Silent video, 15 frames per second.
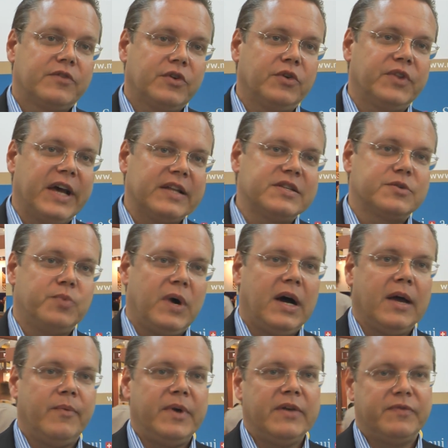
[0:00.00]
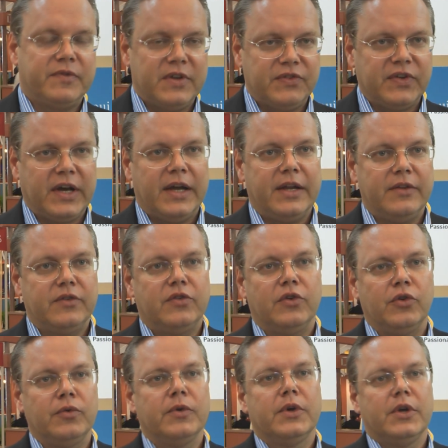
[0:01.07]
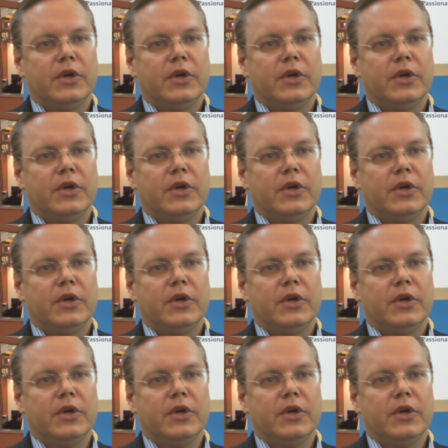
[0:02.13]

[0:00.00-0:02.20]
So that's why we've decided to